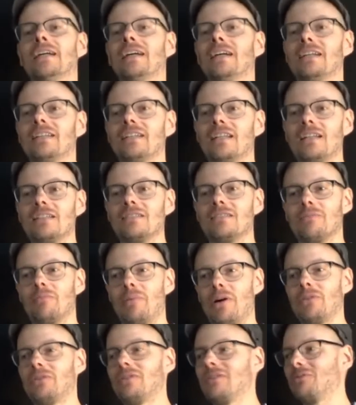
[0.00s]
and that's
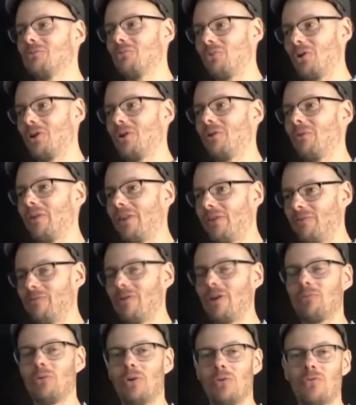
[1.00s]
about this water
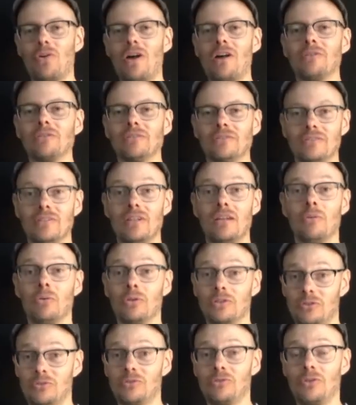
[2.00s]
that we found and
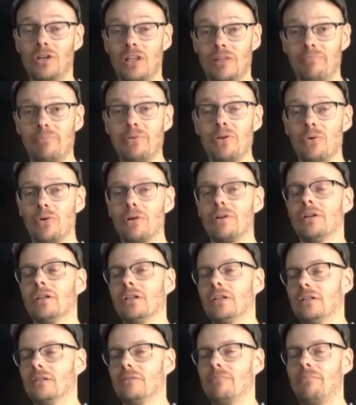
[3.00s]
was really pure
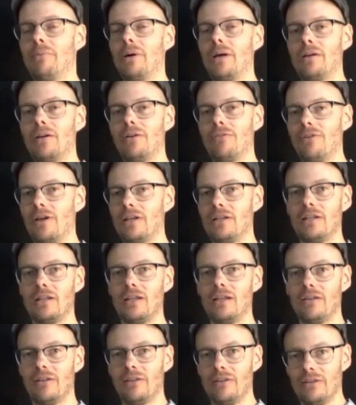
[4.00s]
better than
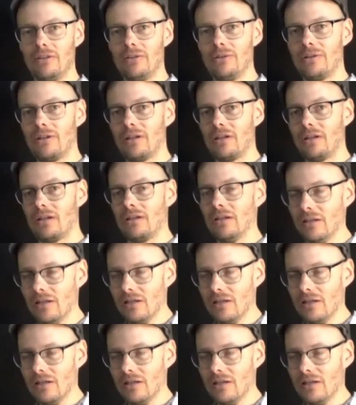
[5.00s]
uh, you can